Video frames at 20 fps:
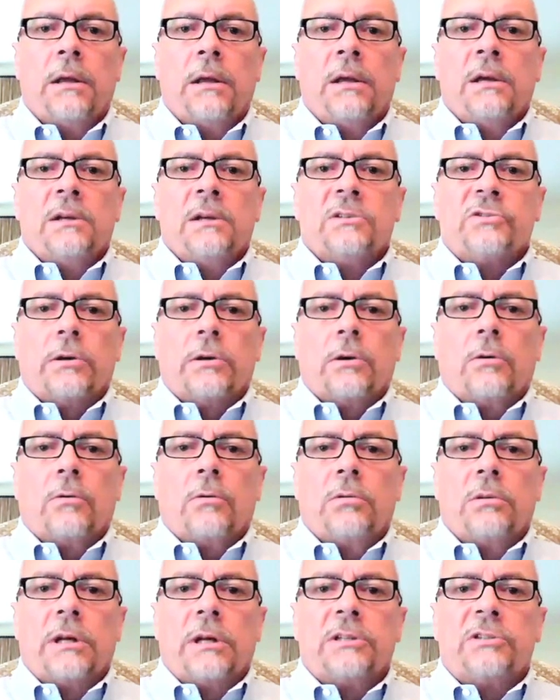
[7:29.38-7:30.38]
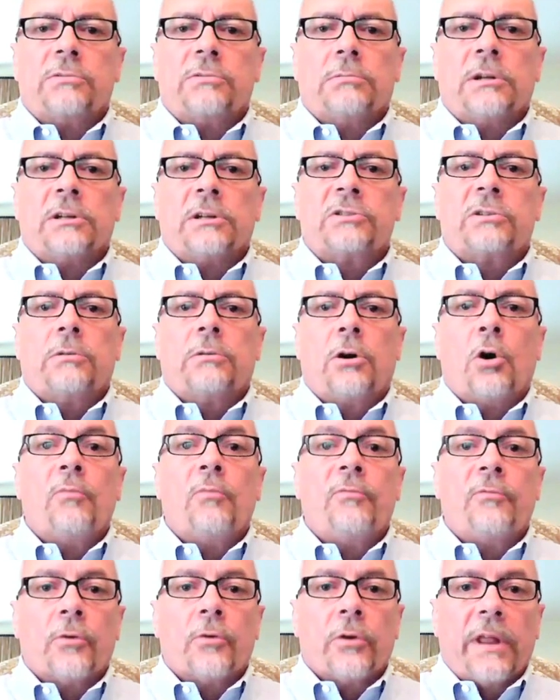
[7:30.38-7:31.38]
So let's let's
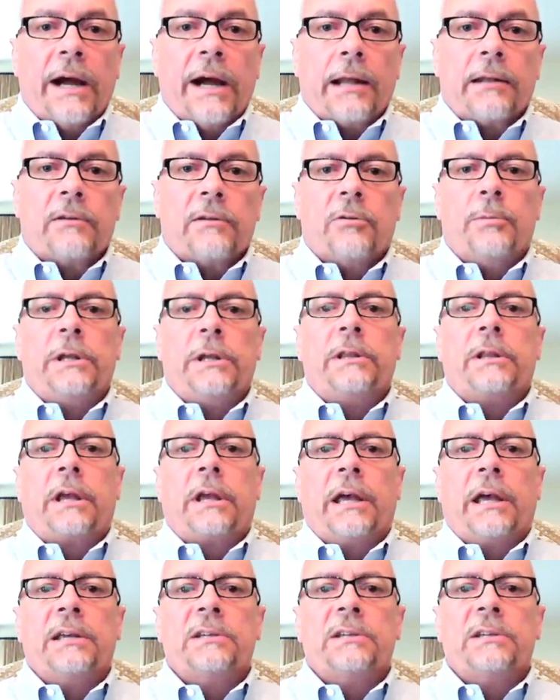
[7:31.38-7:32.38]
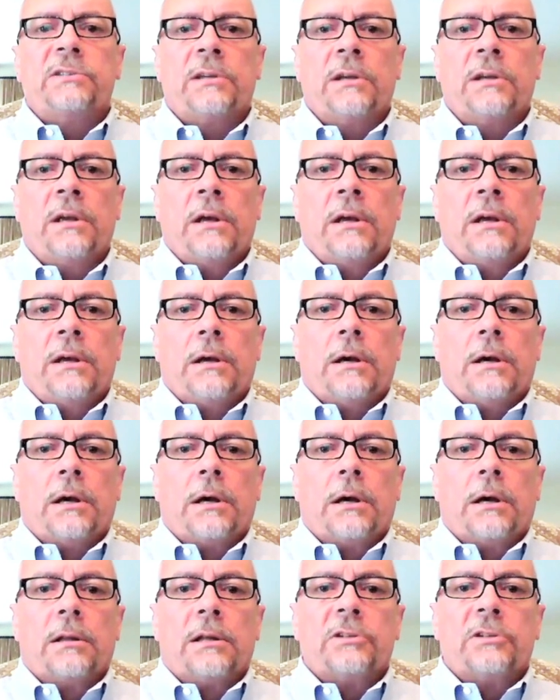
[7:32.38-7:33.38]
hope for that to be the case.
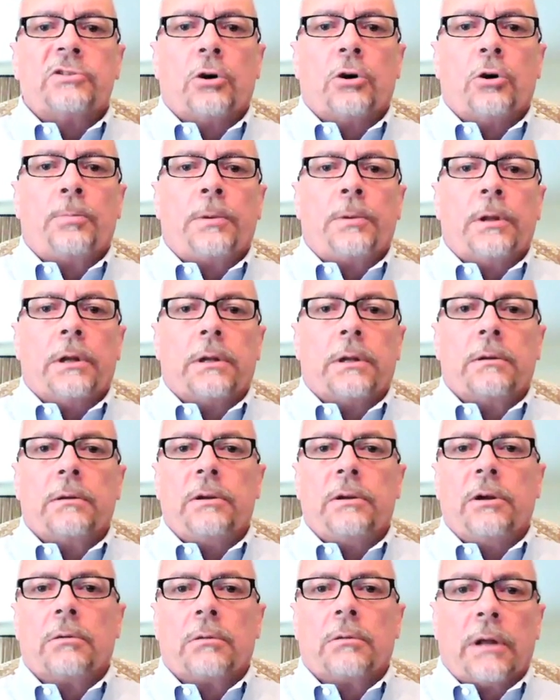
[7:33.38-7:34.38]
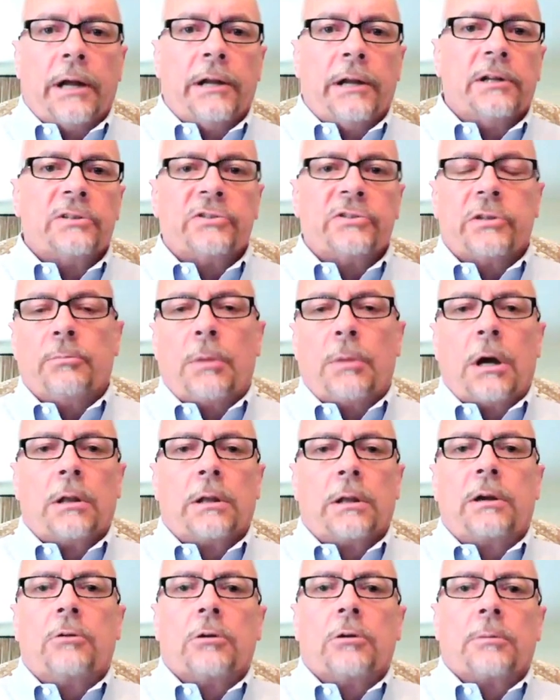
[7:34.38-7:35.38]
Uh, let's hope that you know Lynas
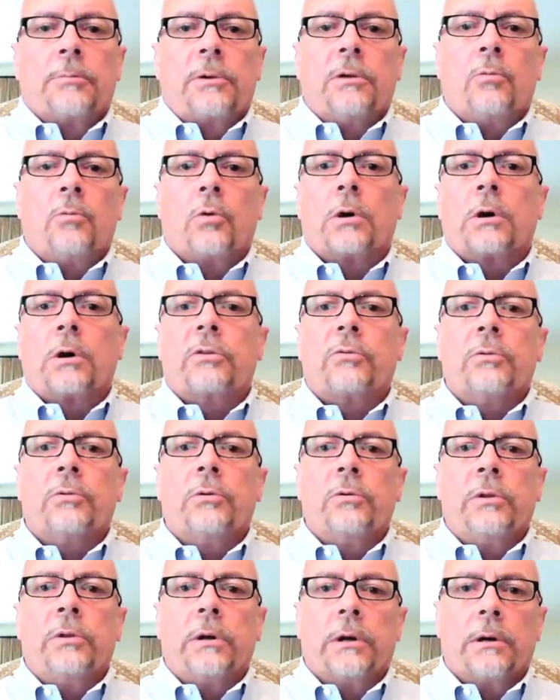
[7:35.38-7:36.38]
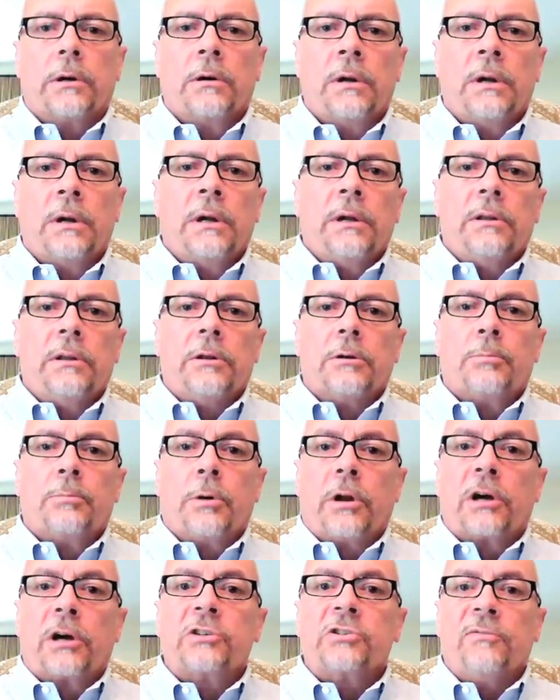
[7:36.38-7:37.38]
and Corp can work through their, their
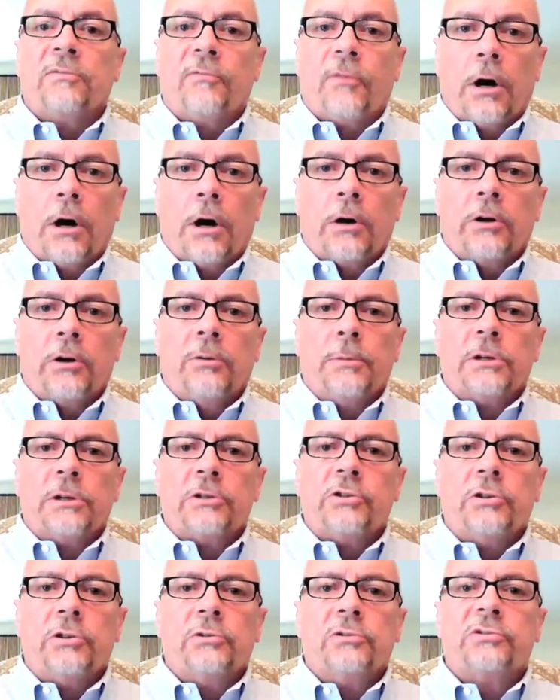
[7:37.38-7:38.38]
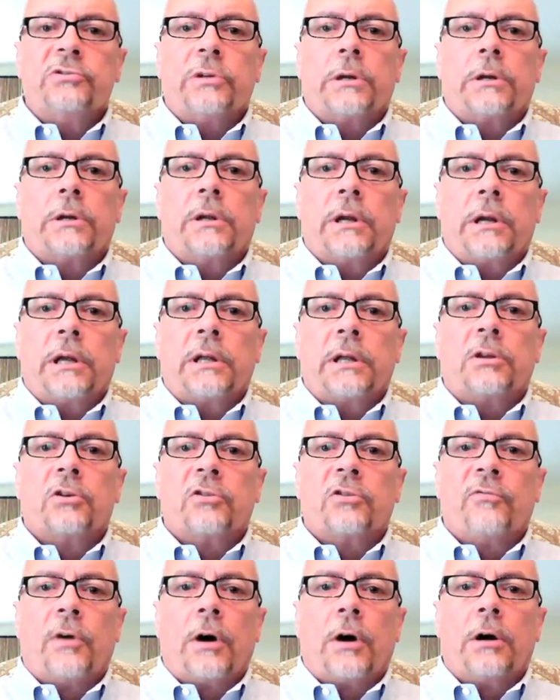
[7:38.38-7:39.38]
production volume issues and, and, get
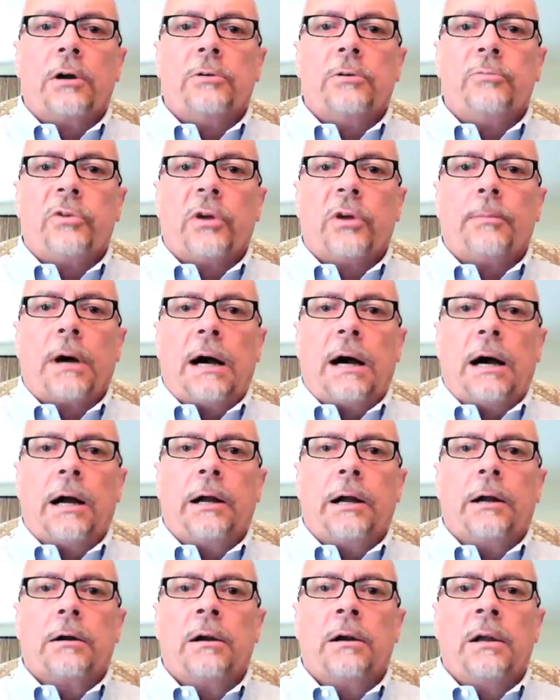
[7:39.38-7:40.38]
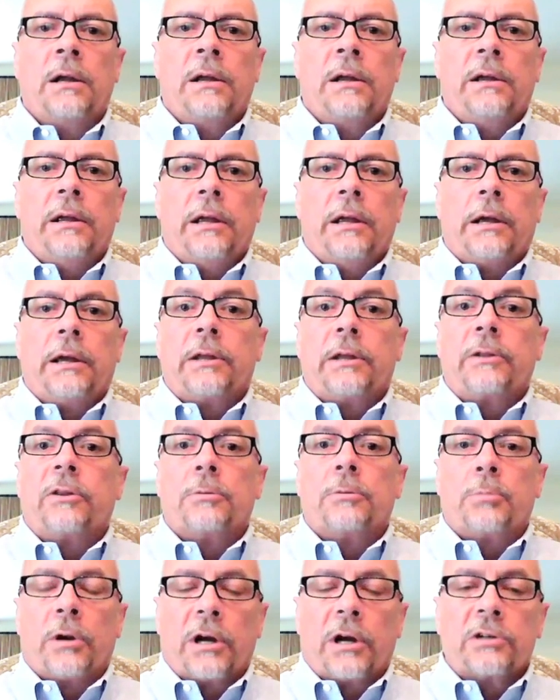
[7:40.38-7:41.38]
those volumes up higher and get their
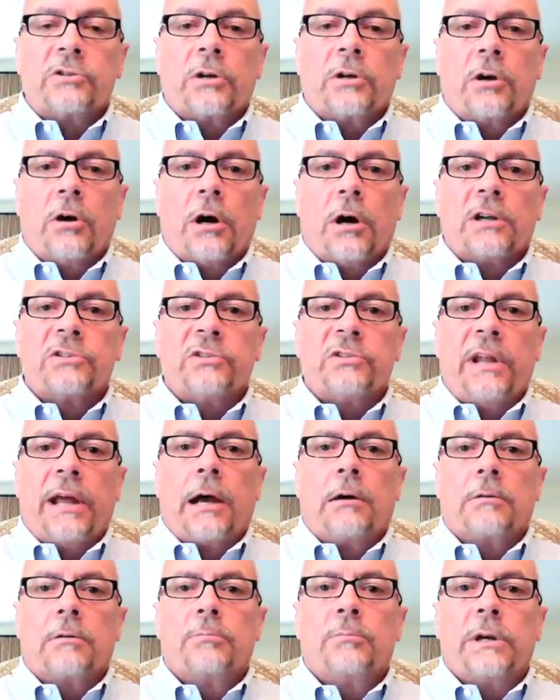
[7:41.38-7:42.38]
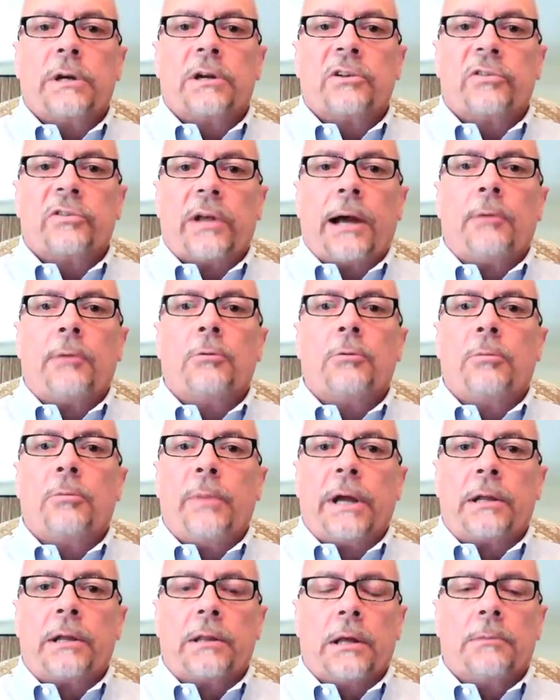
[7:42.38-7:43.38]
production costs down because that will
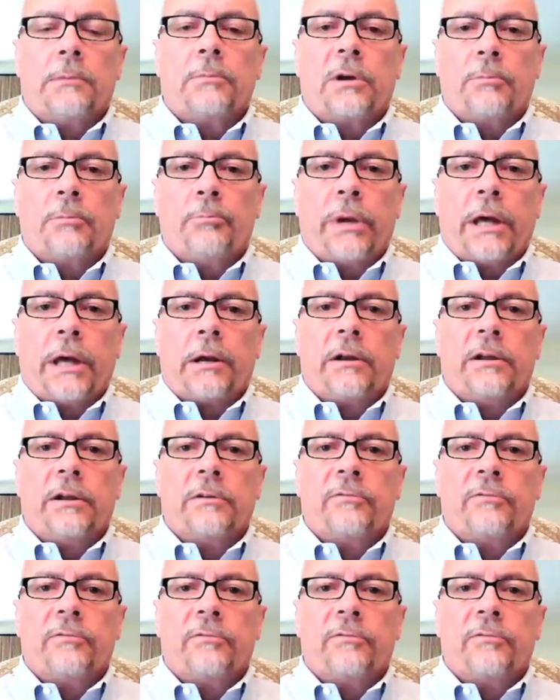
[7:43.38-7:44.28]
make them competitive.